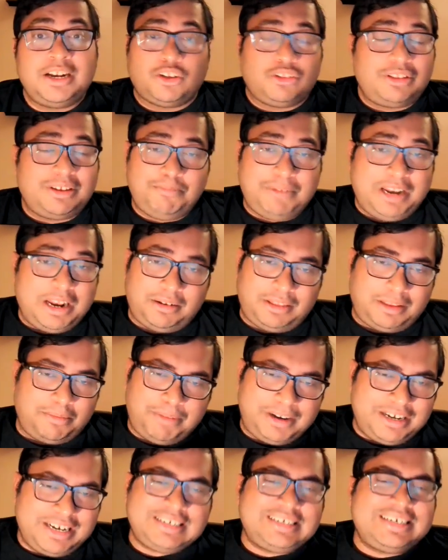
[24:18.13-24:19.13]
Now the
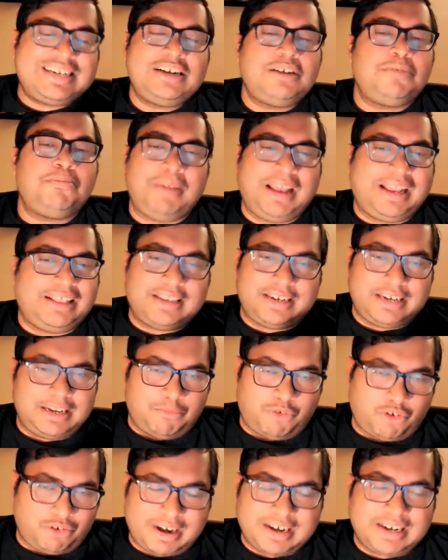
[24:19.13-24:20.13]
British didn't make the
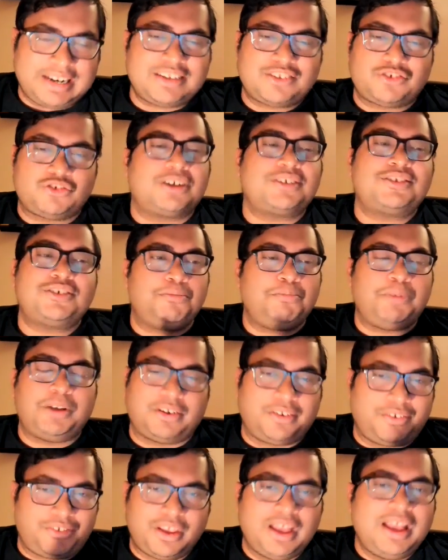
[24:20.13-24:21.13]
democratic structure
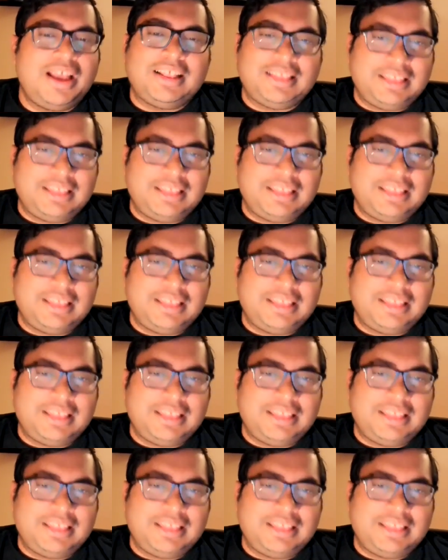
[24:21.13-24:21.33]
because